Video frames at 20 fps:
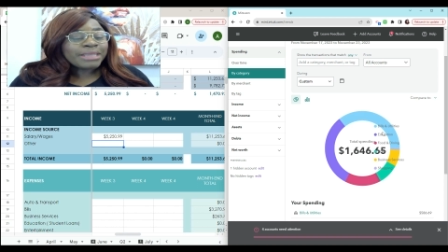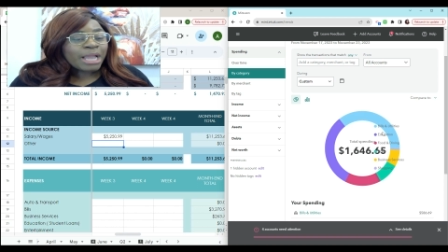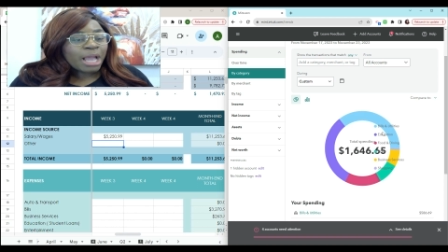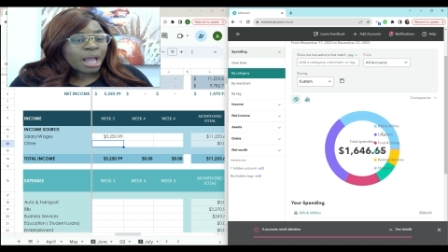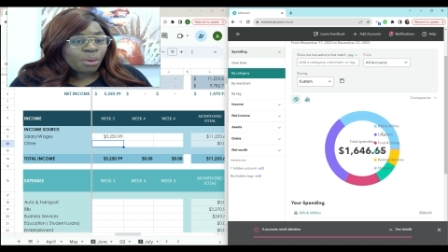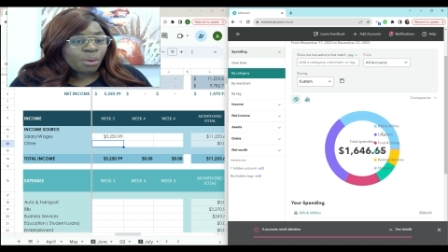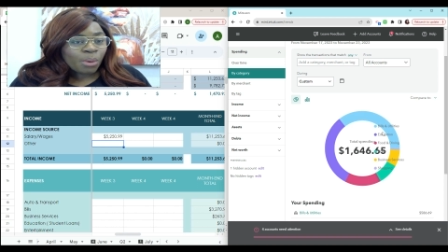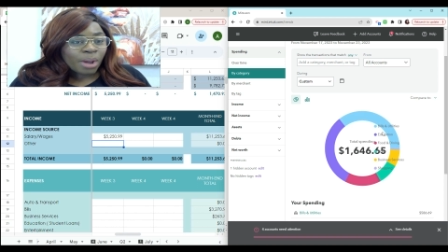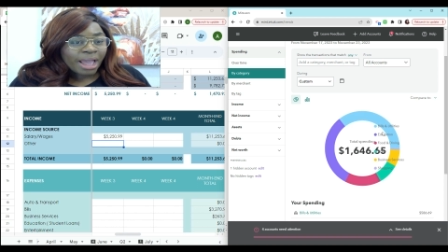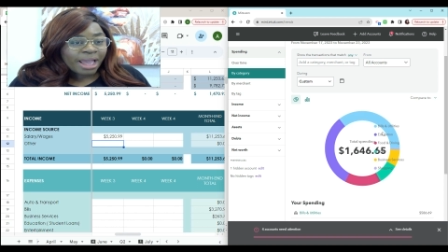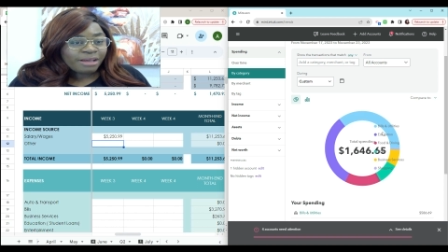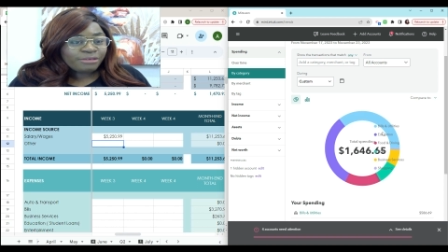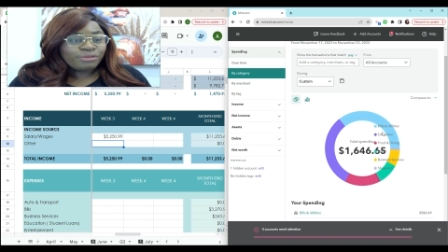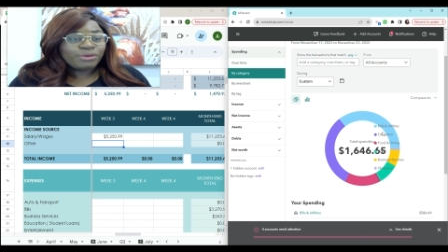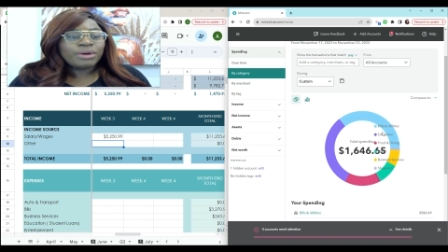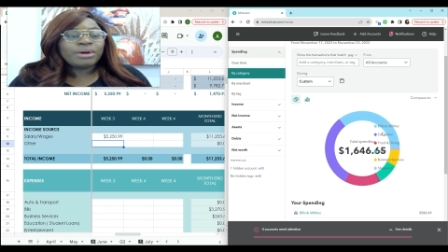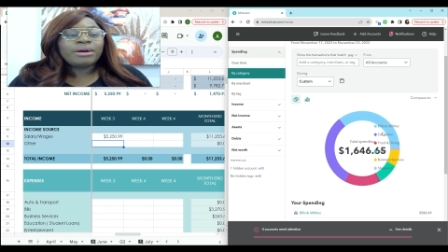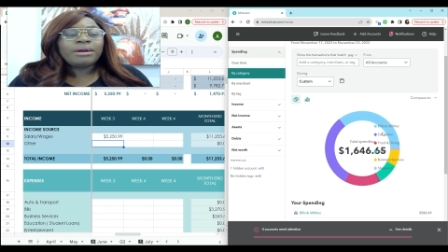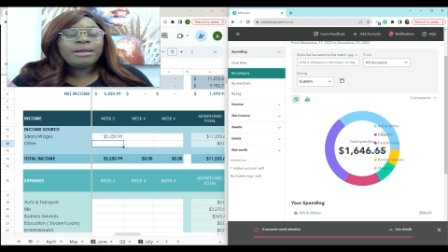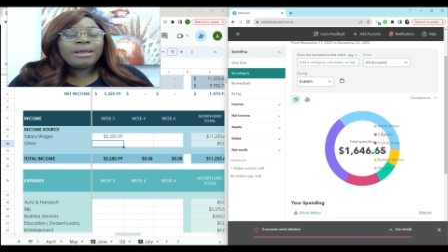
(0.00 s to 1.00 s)

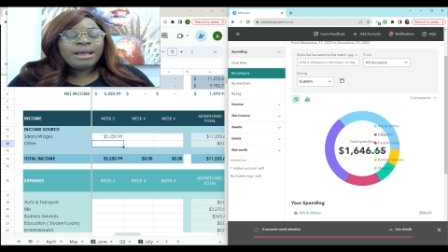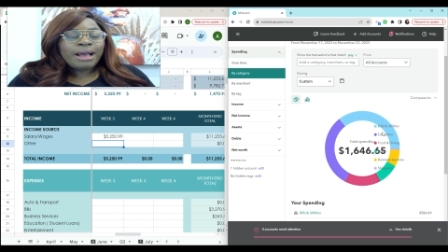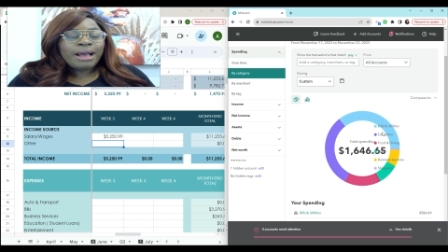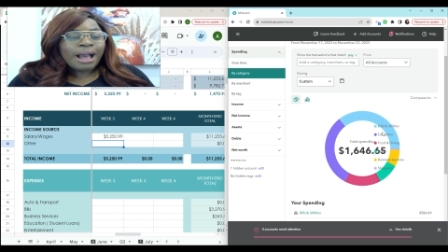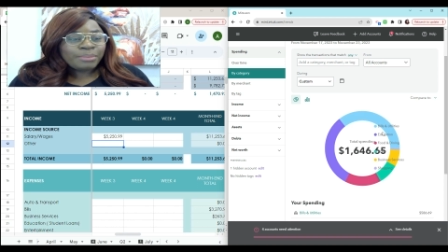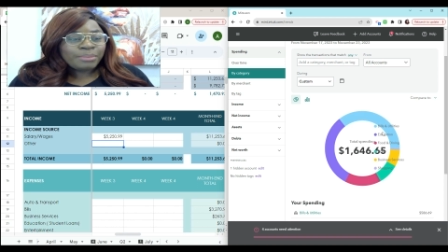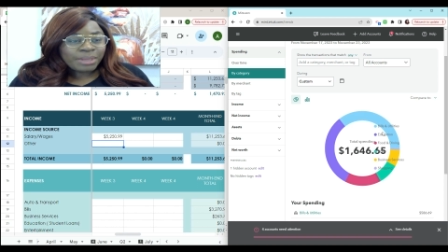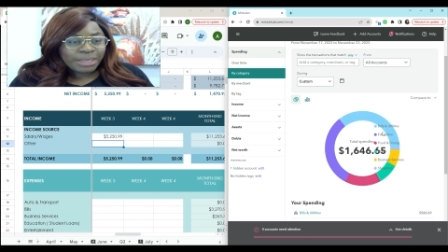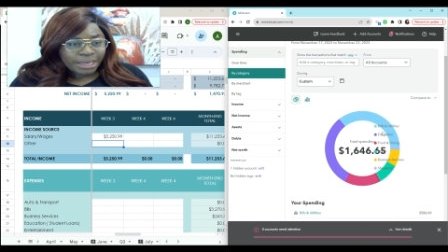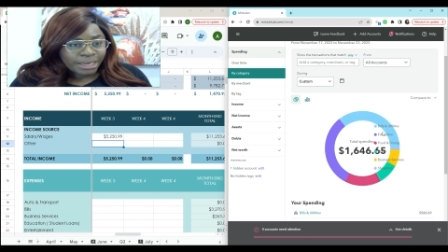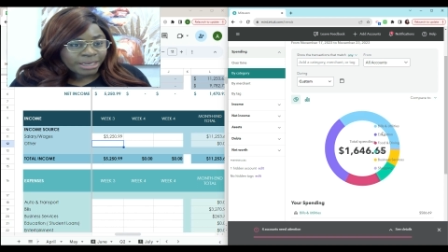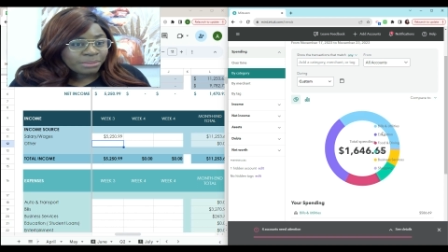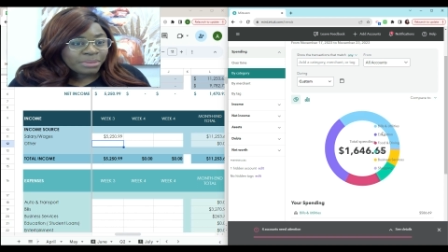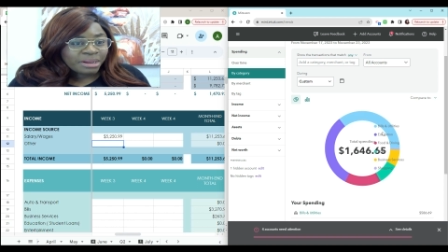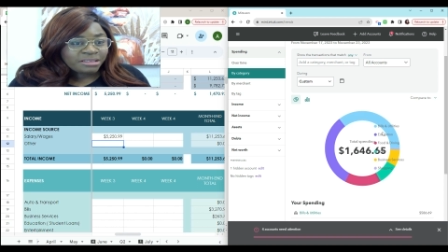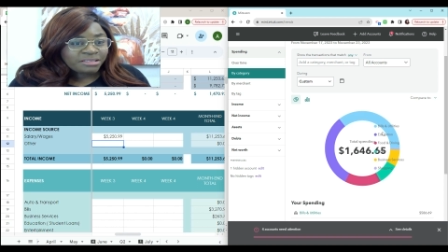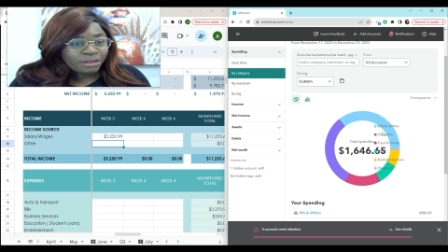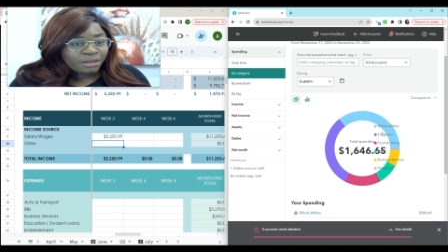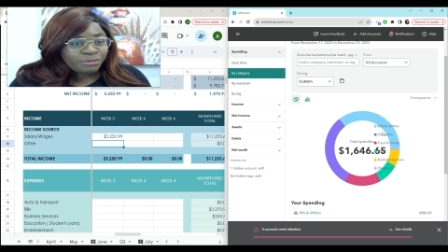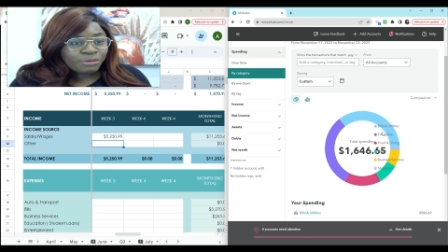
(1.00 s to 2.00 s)
However, I'm getting
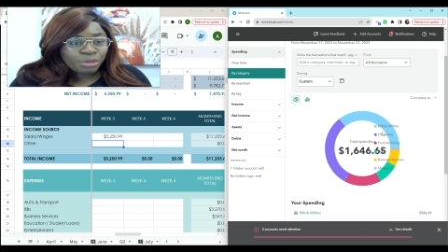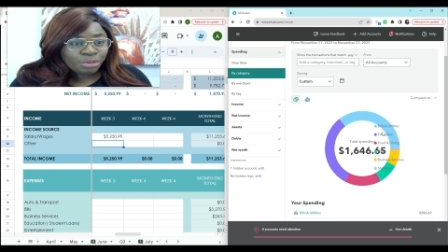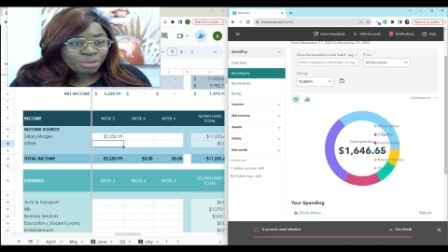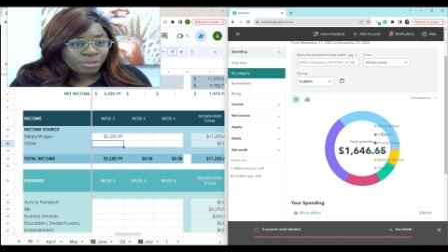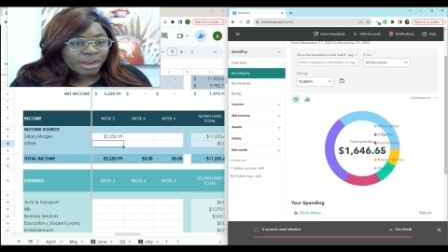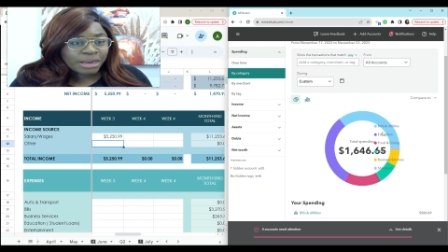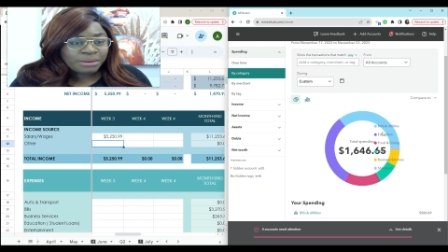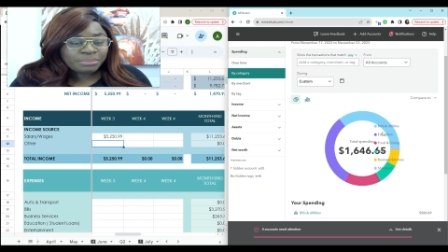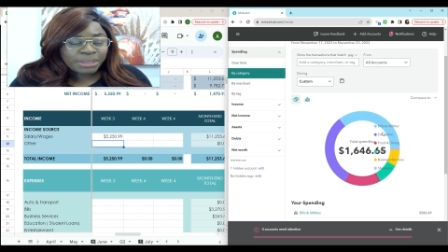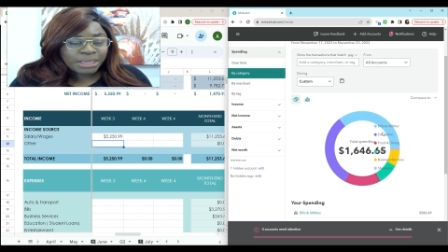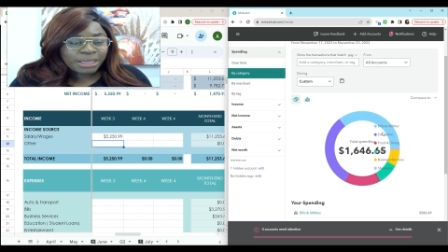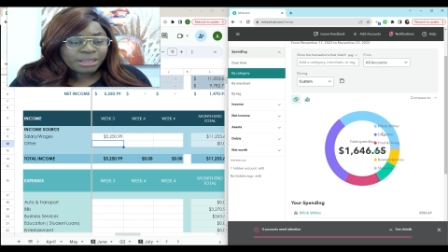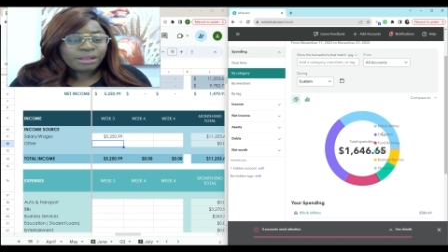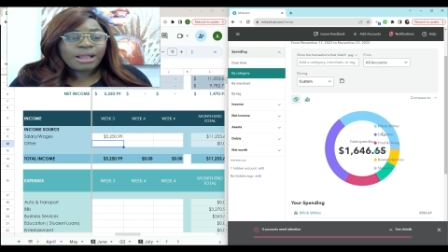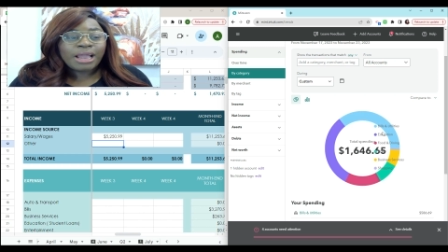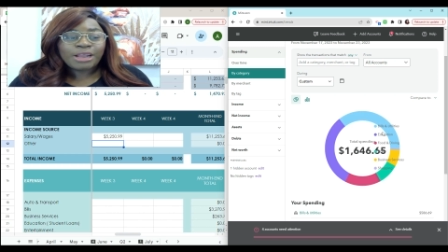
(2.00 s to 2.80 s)
myself a treadmill,